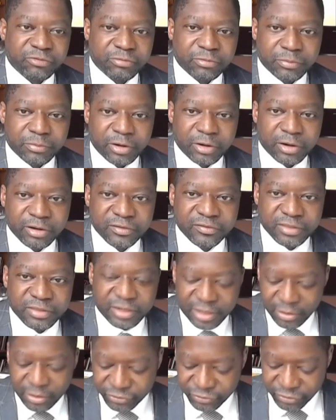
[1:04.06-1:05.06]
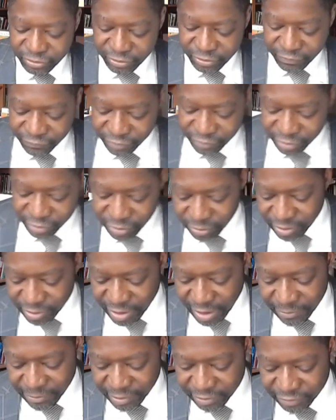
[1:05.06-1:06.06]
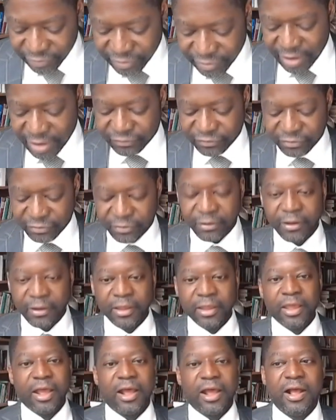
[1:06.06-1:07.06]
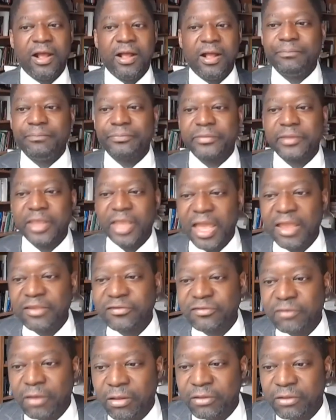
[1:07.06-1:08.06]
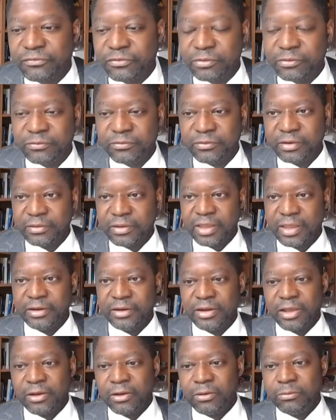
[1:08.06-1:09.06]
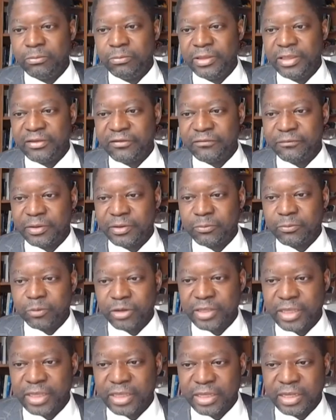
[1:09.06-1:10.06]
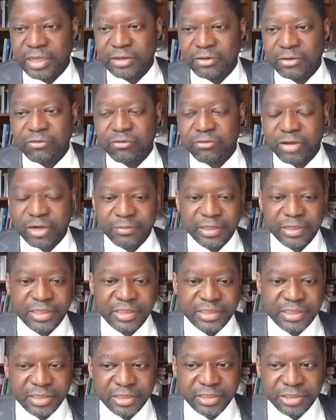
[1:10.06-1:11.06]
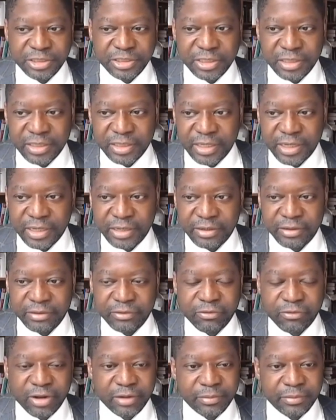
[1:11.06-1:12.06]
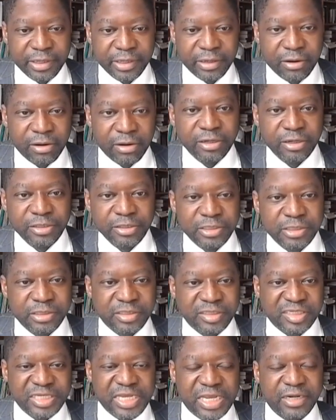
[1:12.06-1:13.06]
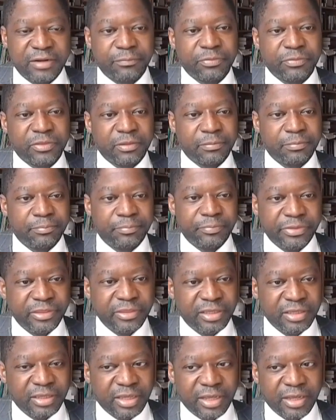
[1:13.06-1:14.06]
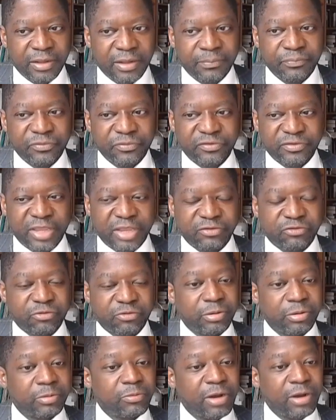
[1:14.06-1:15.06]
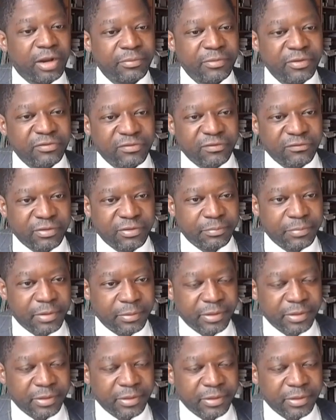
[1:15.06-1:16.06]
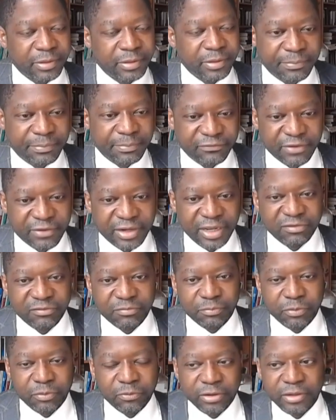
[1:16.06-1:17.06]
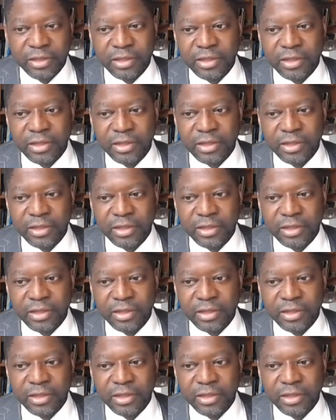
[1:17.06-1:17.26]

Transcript: remarks, and then I'll turn it over to Co-Director Kausler. As all of you know, we have been working incredibly diligently and incredibly hard to stand up the statutory requirements of the Public Campaign Finance Board.